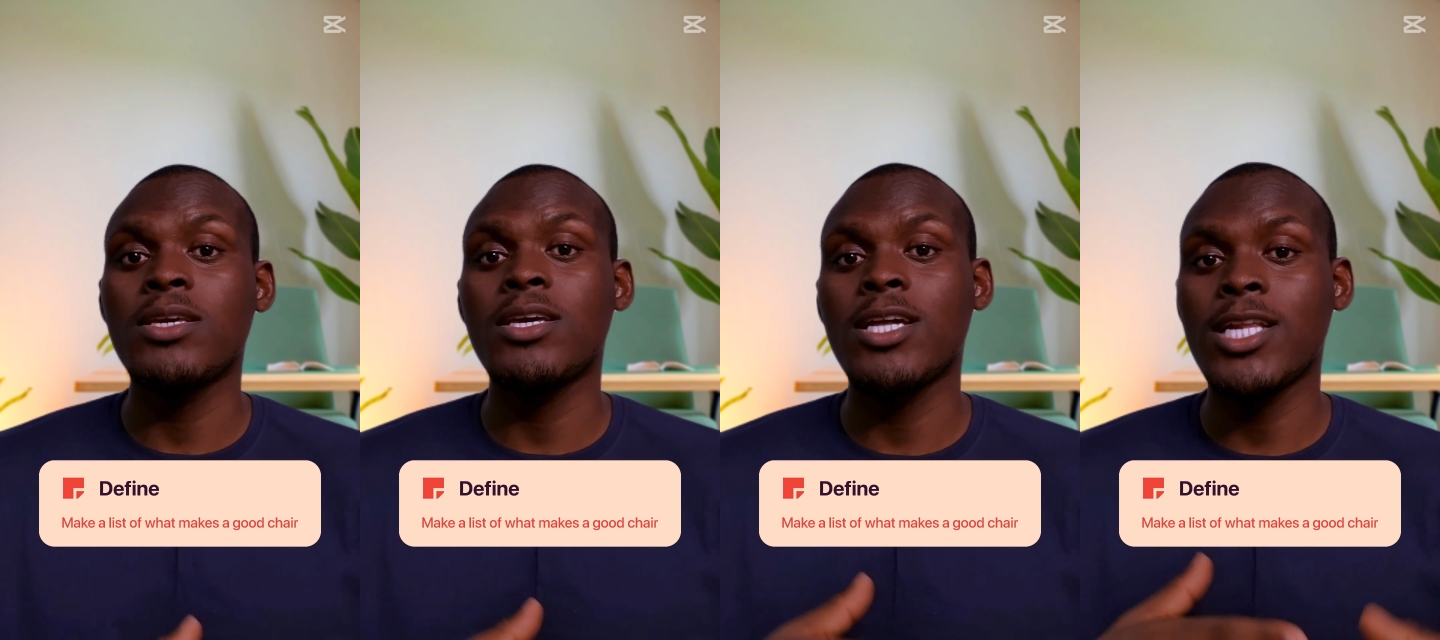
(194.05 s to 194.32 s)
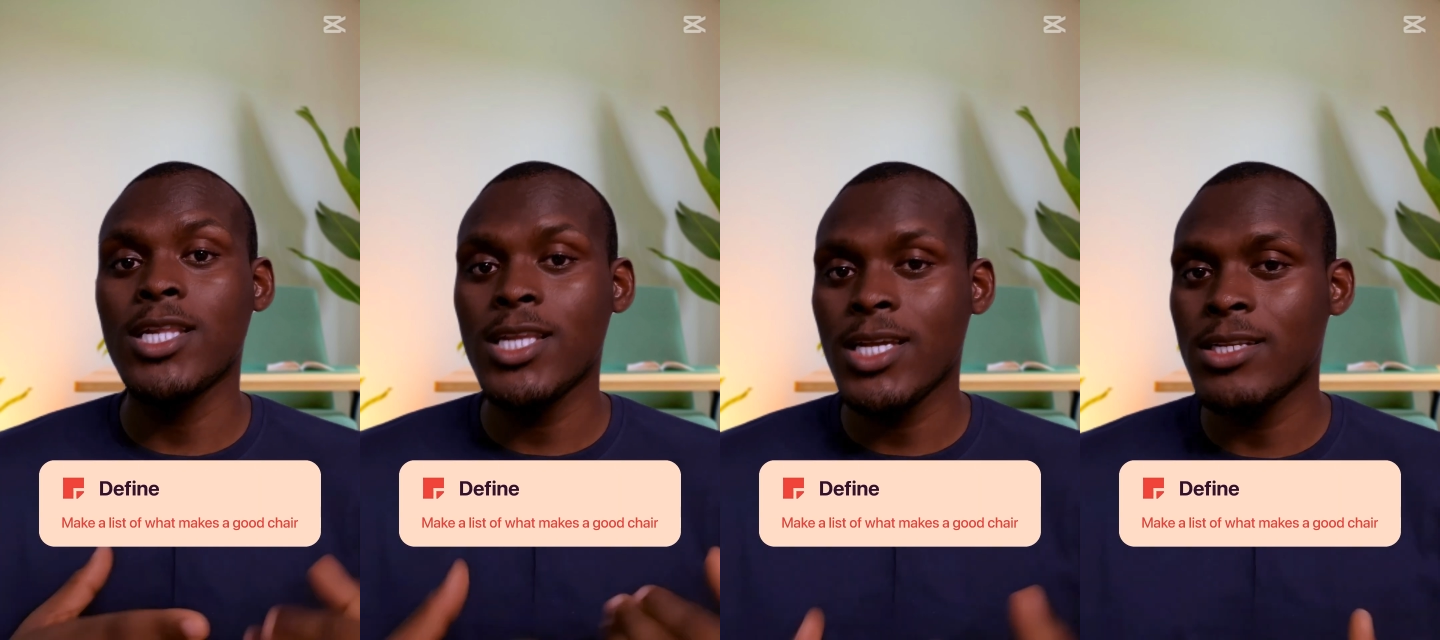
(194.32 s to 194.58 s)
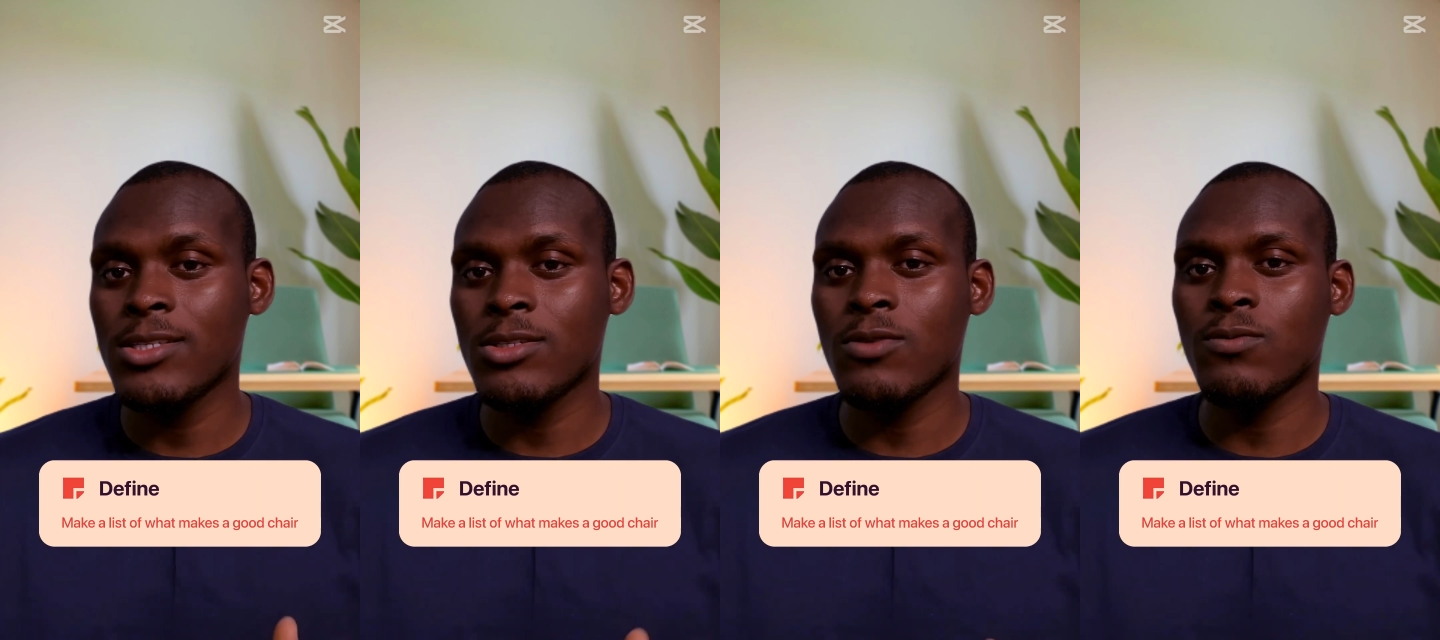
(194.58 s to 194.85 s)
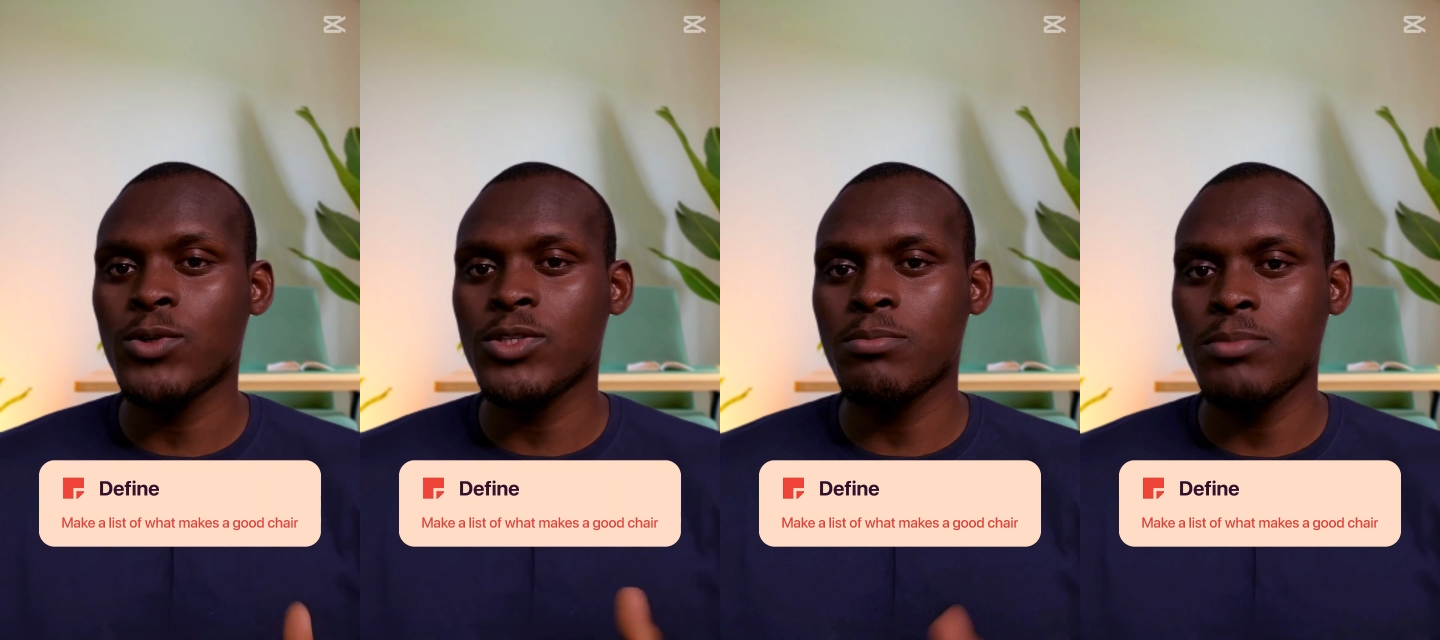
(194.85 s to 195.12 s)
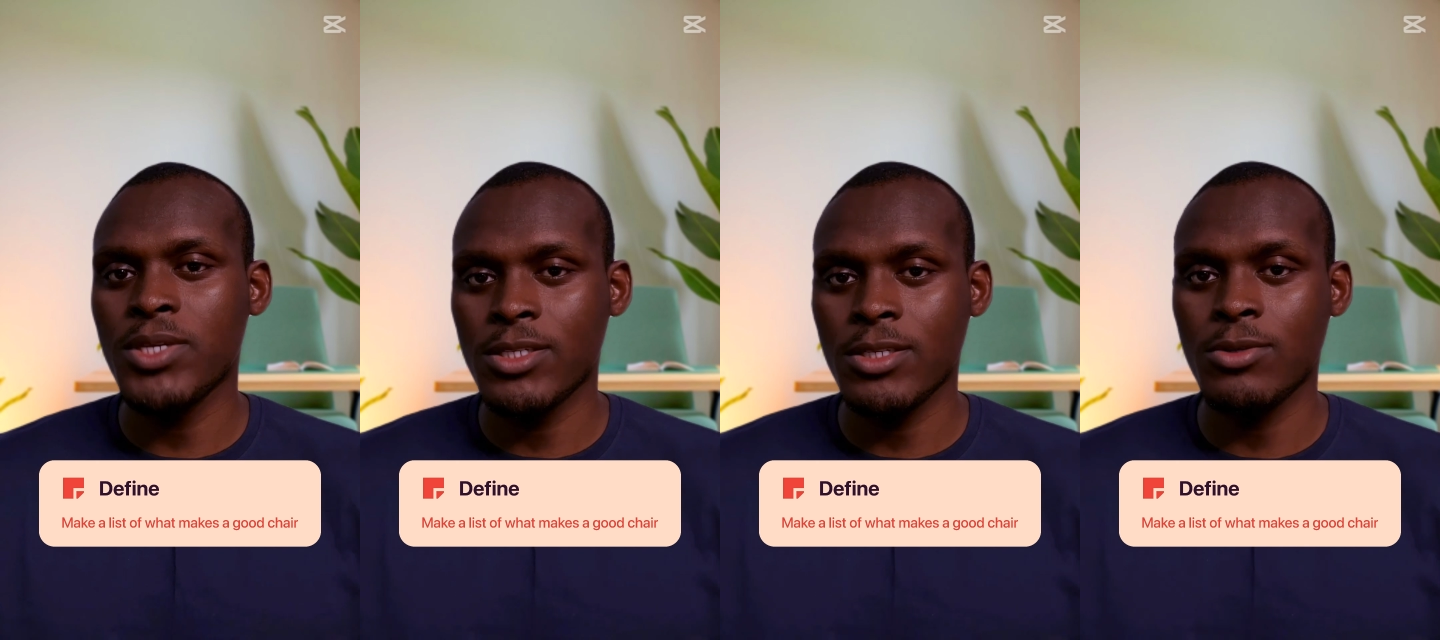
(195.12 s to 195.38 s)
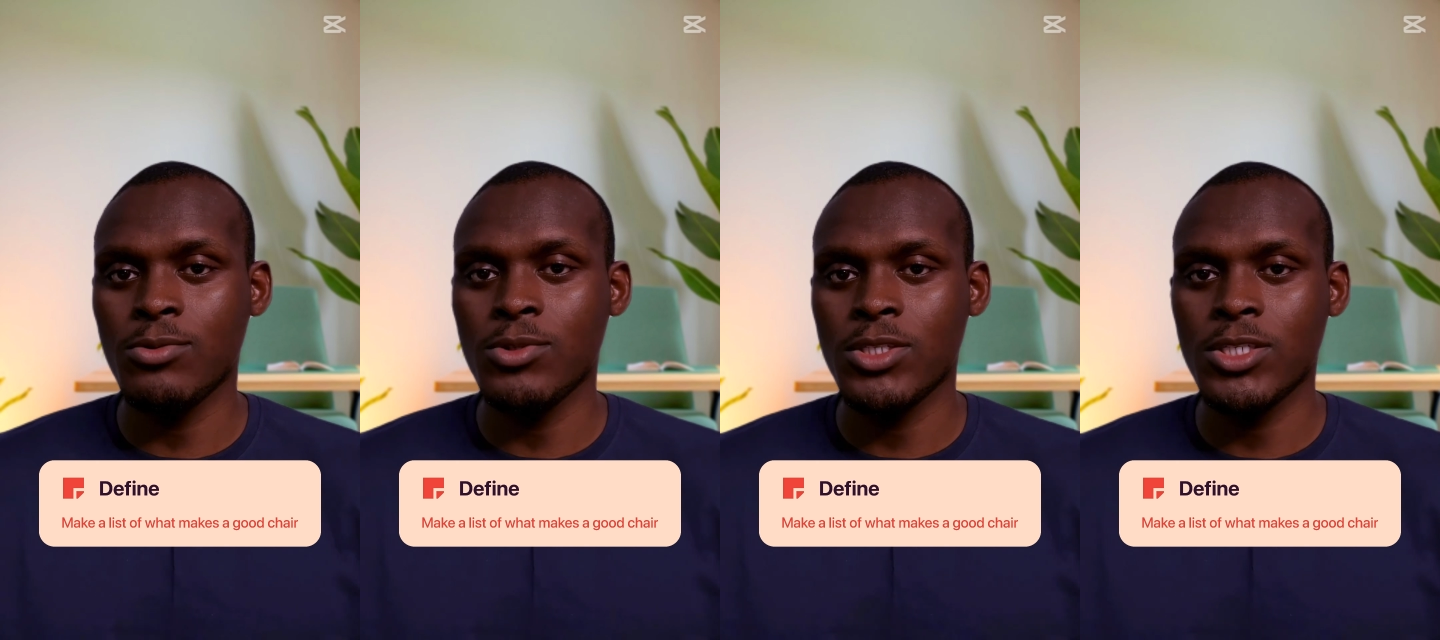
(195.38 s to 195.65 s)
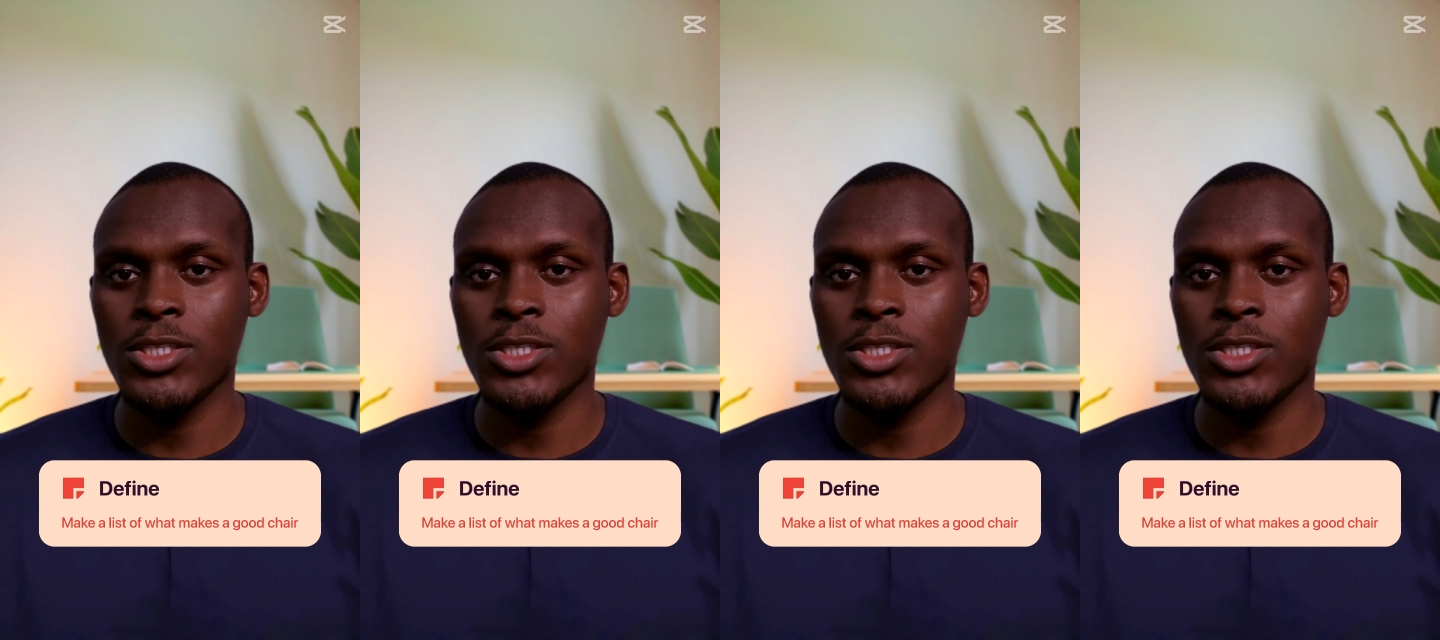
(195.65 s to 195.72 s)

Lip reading: a clear list of what makes a good